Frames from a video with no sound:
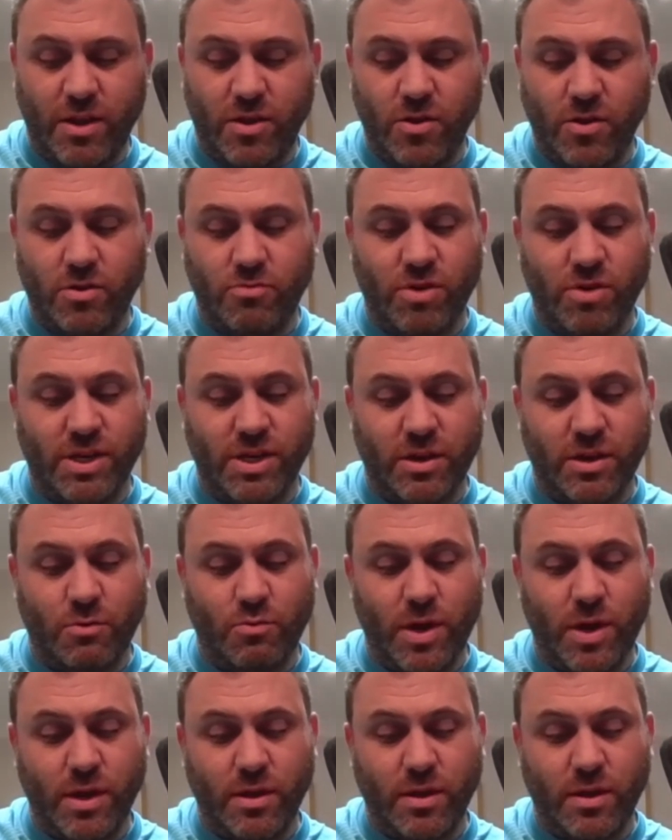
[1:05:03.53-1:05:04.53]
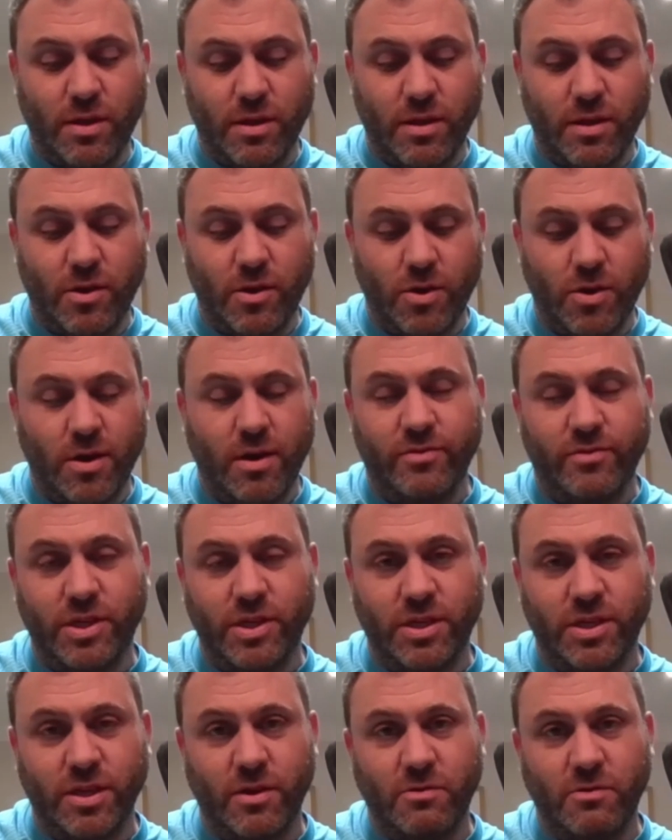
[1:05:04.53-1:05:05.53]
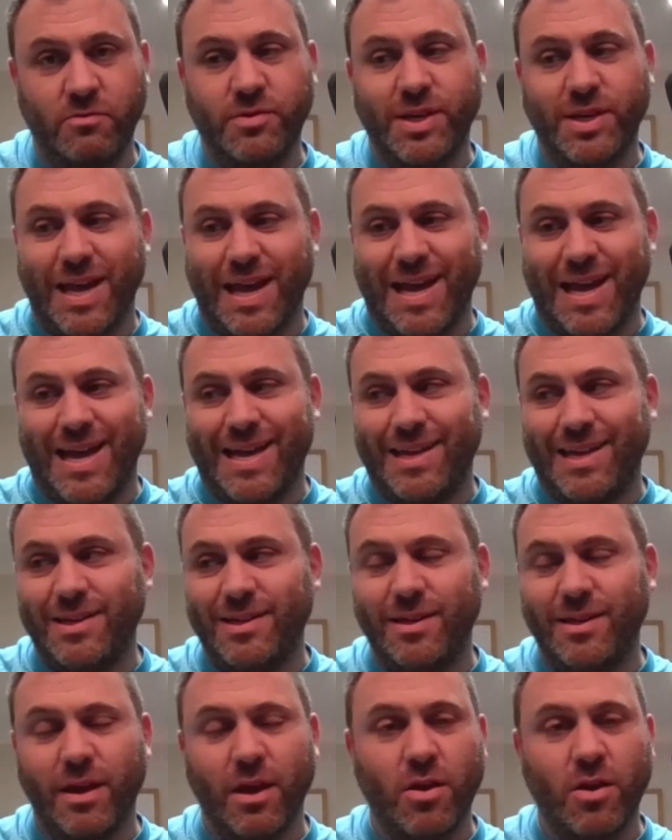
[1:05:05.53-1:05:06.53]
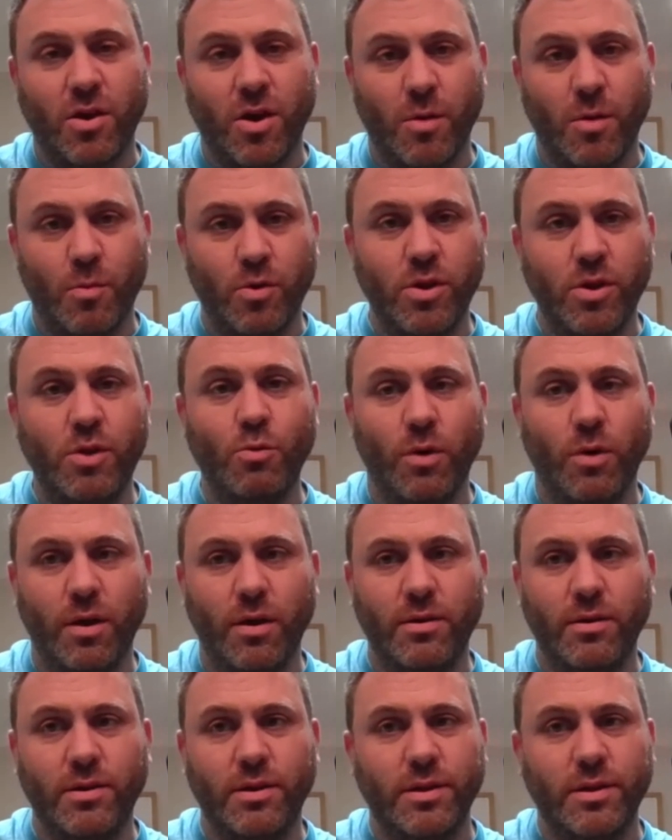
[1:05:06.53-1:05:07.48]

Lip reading: good rest of your week. Look after yourselves and come on, you are.